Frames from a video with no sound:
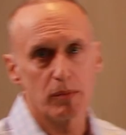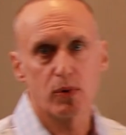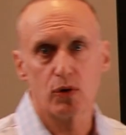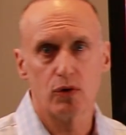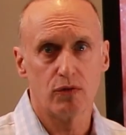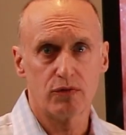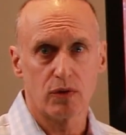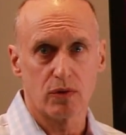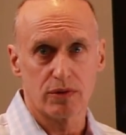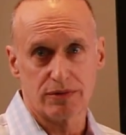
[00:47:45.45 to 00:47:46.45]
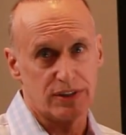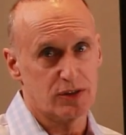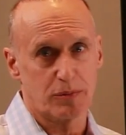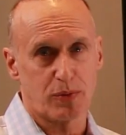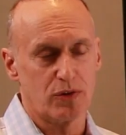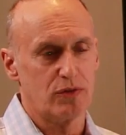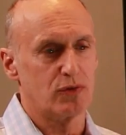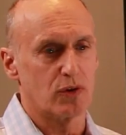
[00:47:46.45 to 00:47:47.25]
approved or disapproved,